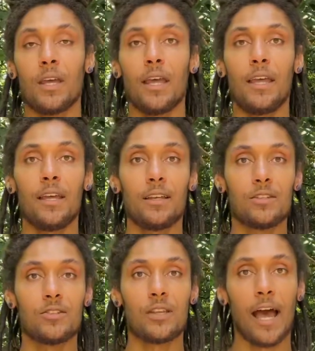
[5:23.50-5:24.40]

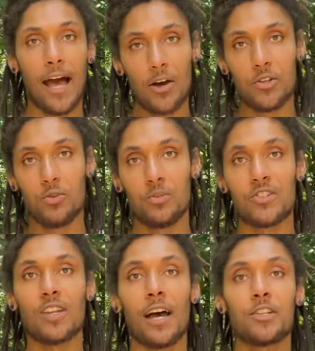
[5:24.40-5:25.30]
is how you
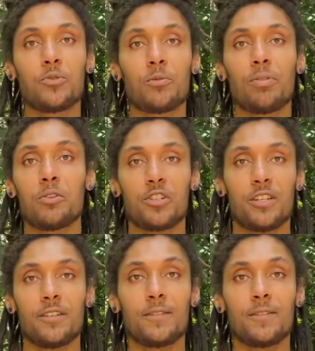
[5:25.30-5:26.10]
decide to approach it.